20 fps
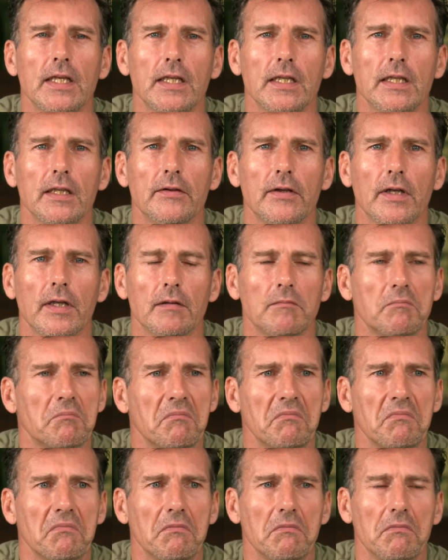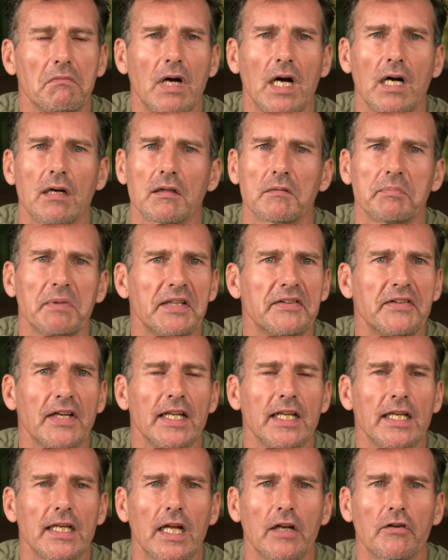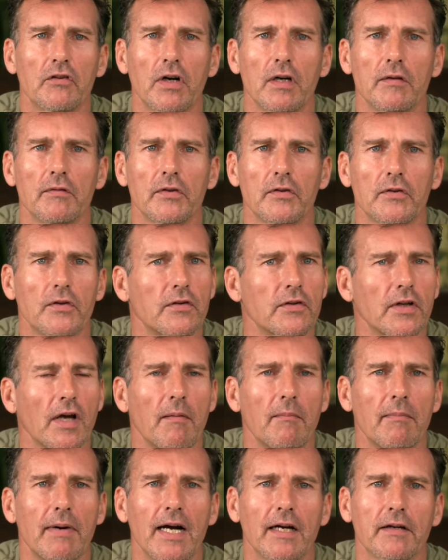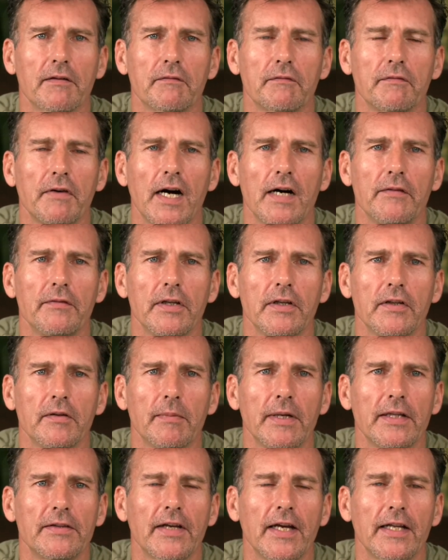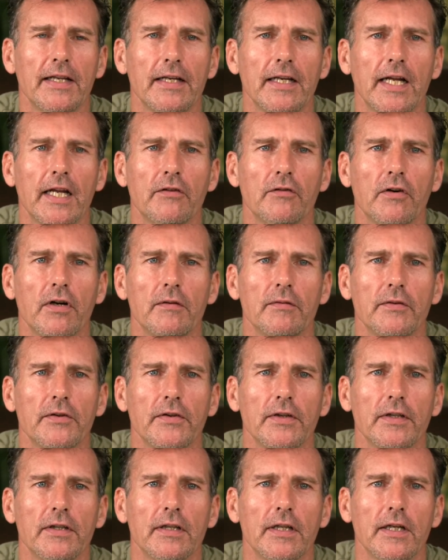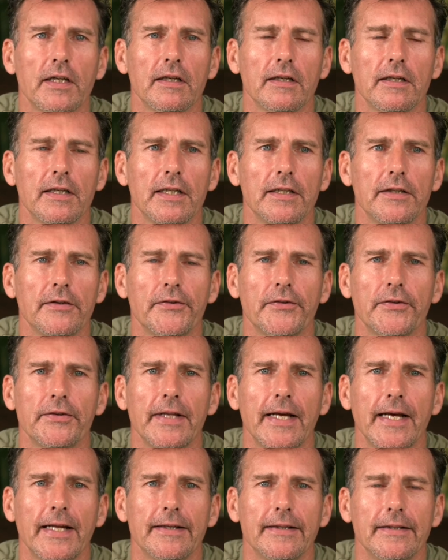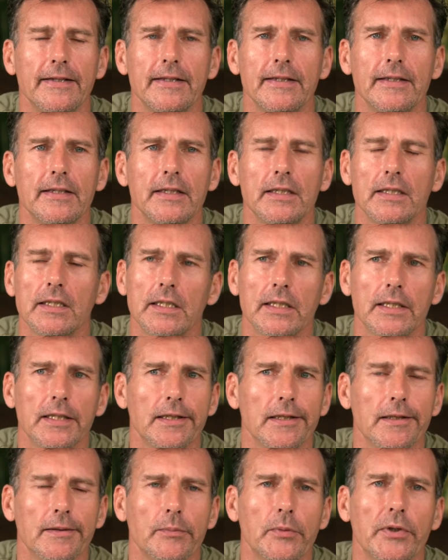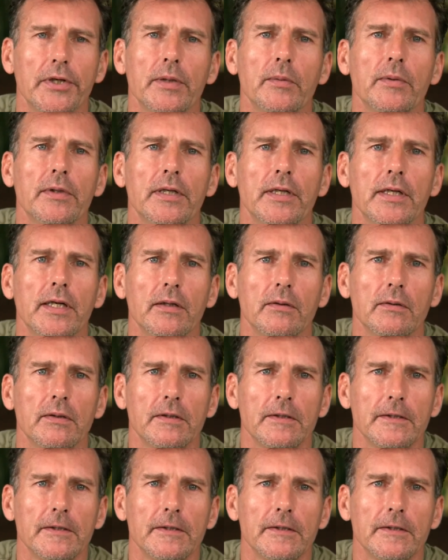And he said, well, it's maintaining Land Rovers, just come back 5 years maintaining Land Rovers in the Sudan. What do you want to know?